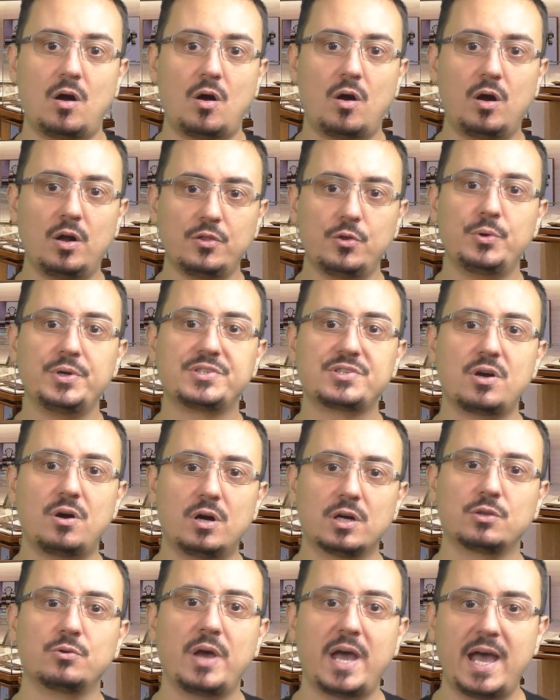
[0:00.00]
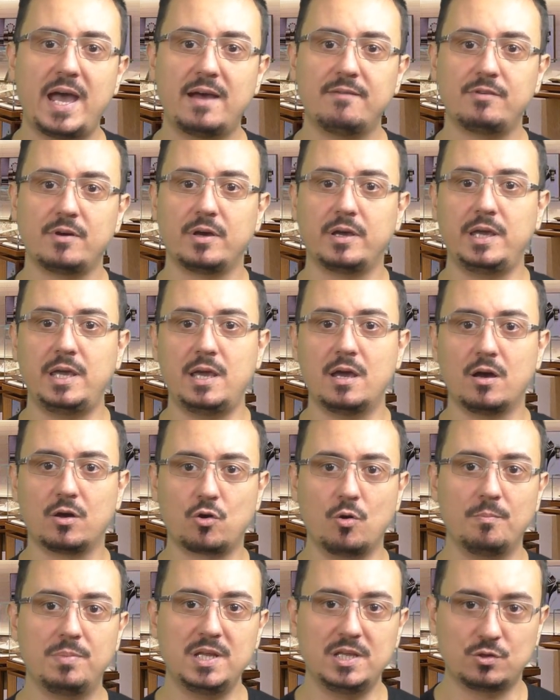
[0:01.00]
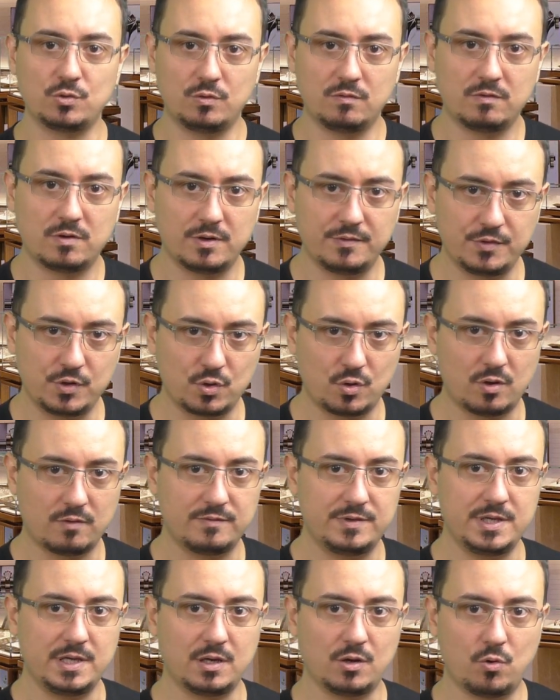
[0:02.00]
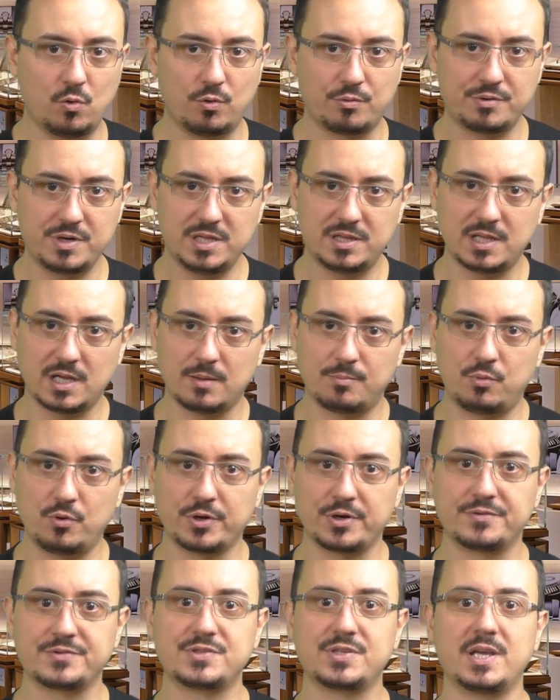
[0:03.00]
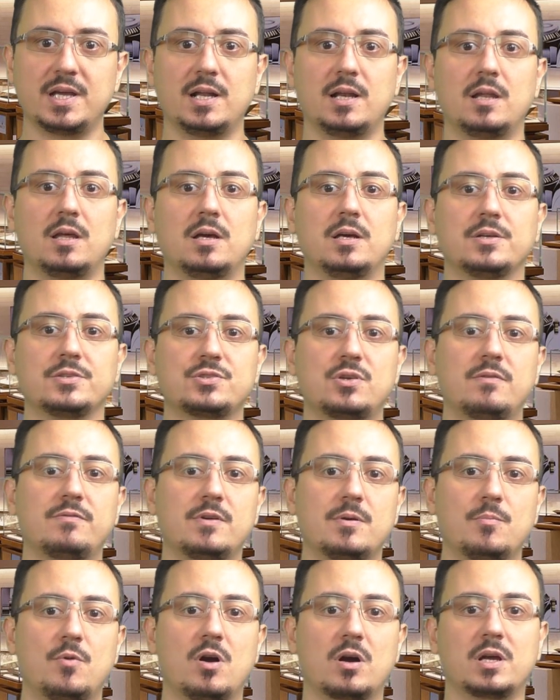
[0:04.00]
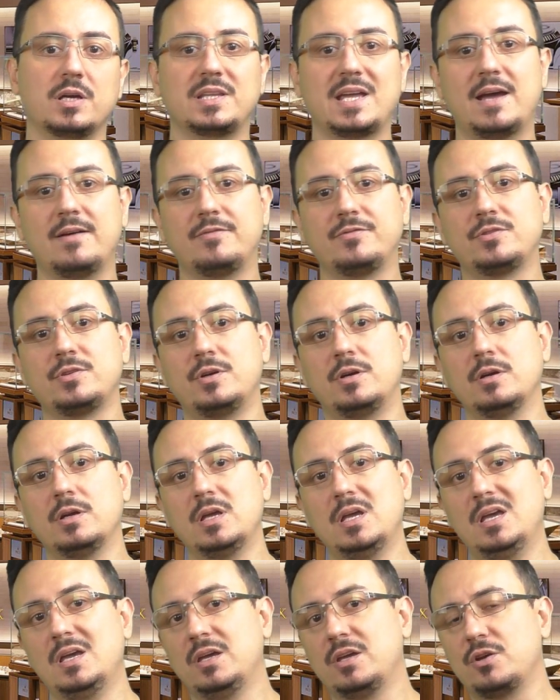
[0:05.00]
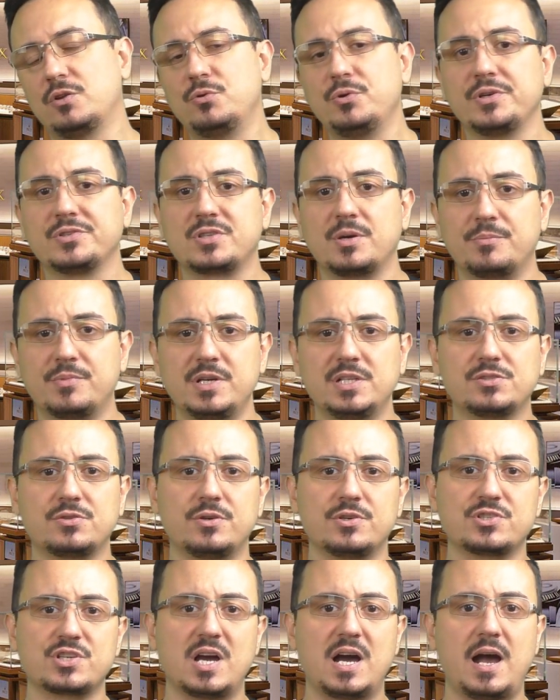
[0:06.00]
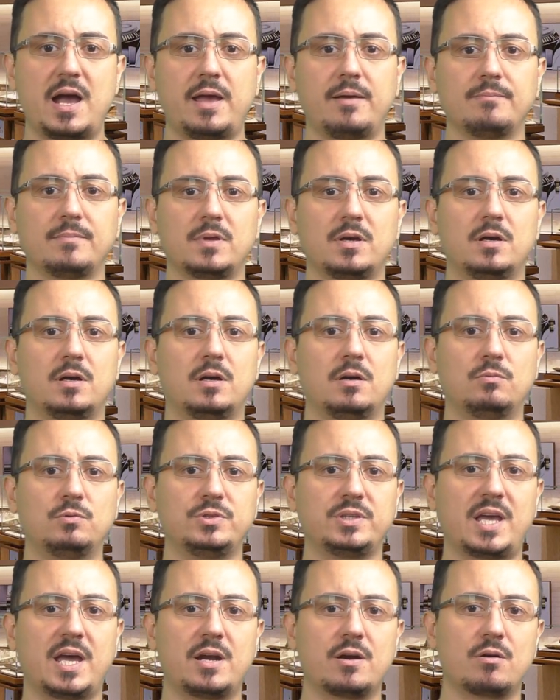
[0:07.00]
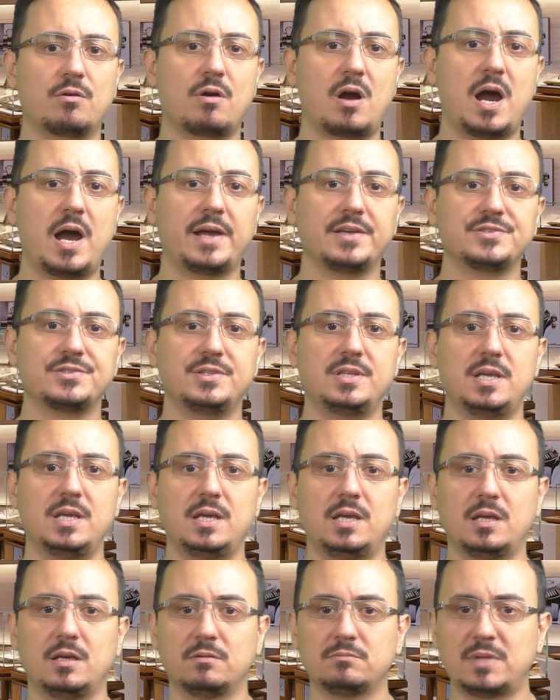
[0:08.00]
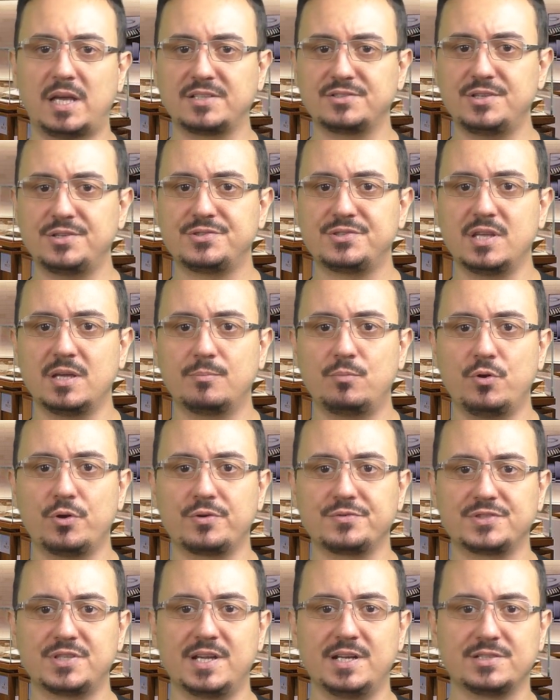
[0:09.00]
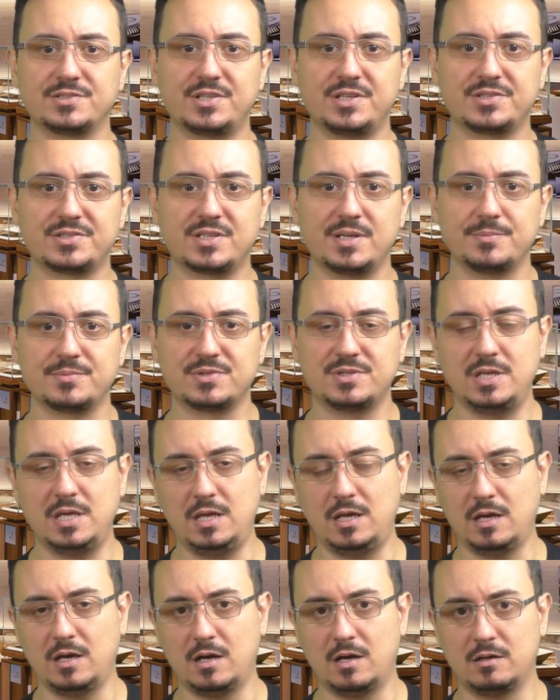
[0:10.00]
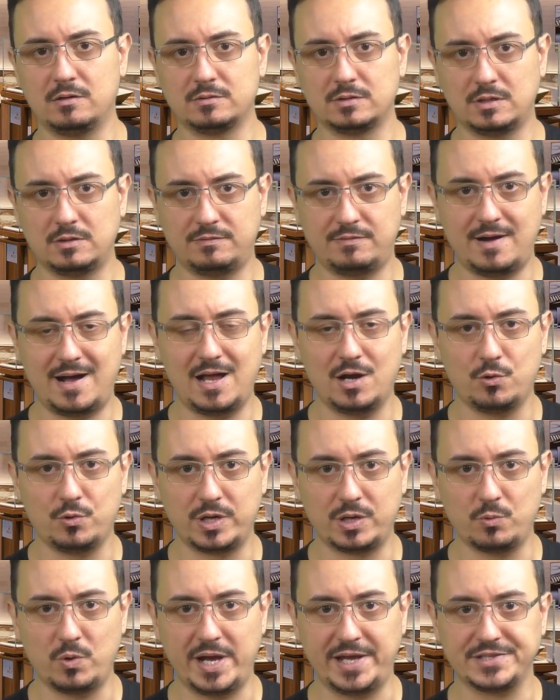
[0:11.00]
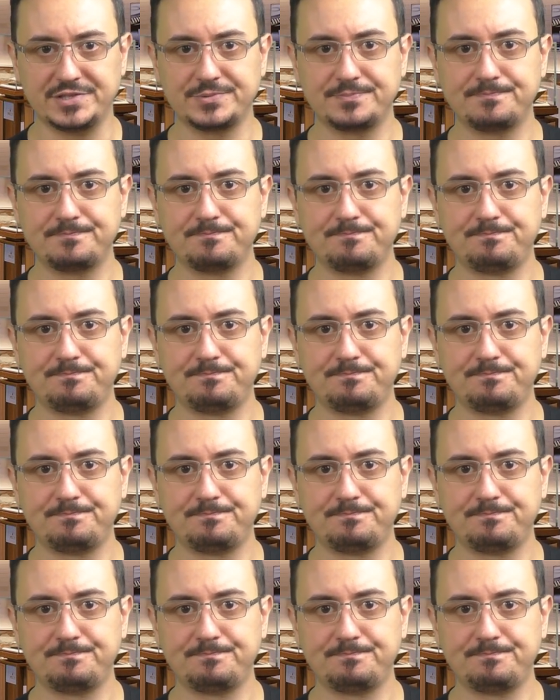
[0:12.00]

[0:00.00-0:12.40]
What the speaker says: Although it's hard to have a complete overview of the whole retail point-of-sale software market, after doing some research, I would categorize the existing point-of-sale systems the following ways.